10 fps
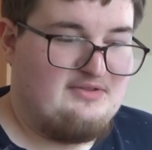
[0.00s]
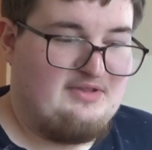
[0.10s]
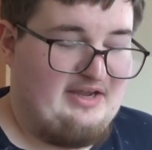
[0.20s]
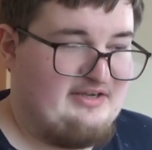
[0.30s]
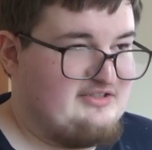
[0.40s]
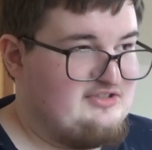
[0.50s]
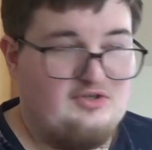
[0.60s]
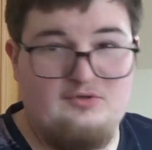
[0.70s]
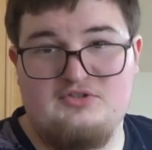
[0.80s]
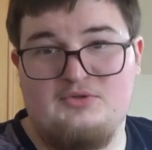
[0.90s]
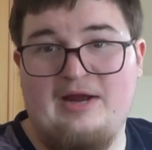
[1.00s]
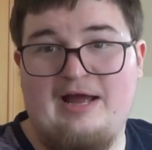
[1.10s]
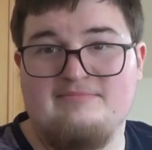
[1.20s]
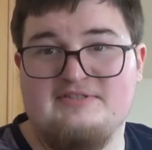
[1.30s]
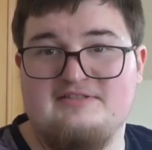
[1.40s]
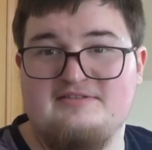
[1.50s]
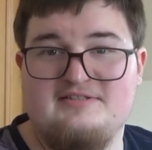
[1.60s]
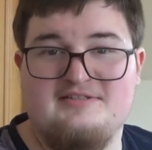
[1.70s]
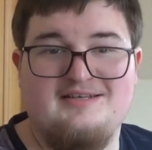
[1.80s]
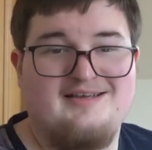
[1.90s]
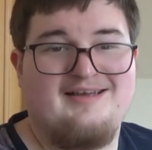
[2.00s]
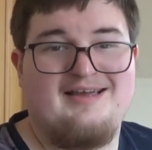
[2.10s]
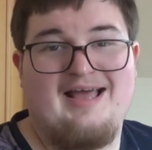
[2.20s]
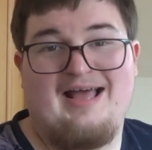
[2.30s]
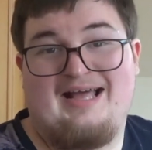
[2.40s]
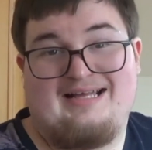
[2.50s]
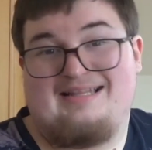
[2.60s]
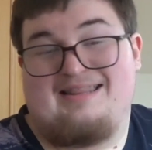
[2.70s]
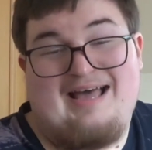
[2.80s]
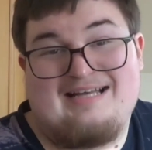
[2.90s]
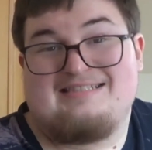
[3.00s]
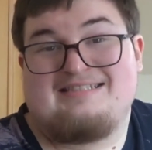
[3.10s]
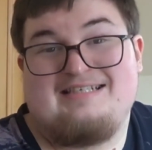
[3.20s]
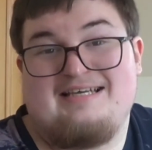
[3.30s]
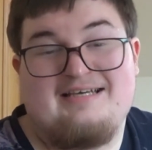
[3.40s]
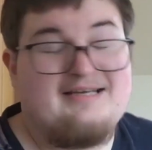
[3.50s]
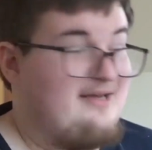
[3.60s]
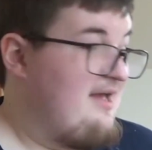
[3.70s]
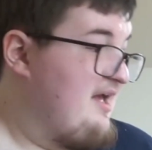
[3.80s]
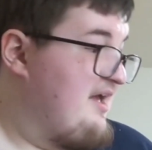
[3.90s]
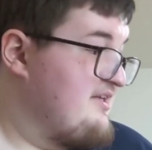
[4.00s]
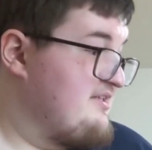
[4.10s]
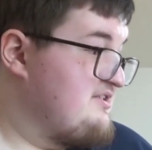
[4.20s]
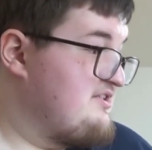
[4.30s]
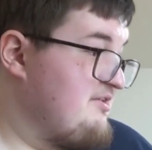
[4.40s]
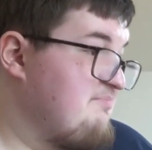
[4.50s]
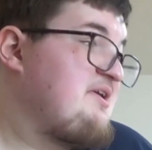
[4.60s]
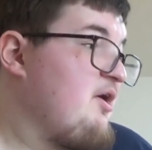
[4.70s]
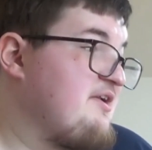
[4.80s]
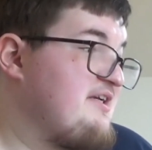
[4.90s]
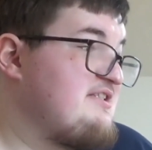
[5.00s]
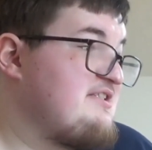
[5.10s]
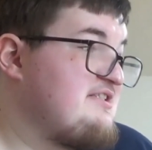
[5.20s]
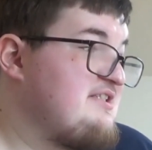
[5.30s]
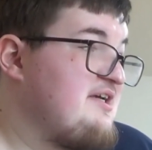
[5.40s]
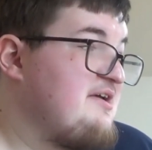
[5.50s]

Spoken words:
They excuse her absence, and that's it. To be honest,